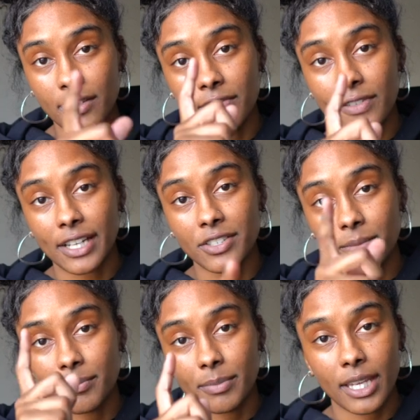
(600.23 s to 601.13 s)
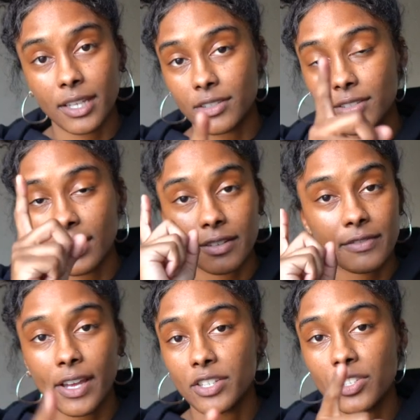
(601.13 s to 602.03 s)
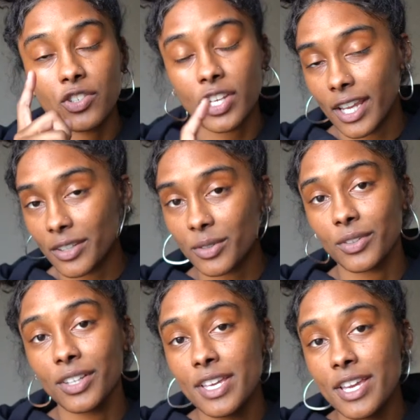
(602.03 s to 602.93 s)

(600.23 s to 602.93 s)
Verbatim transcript: a fashion page, it's not a fashion channel.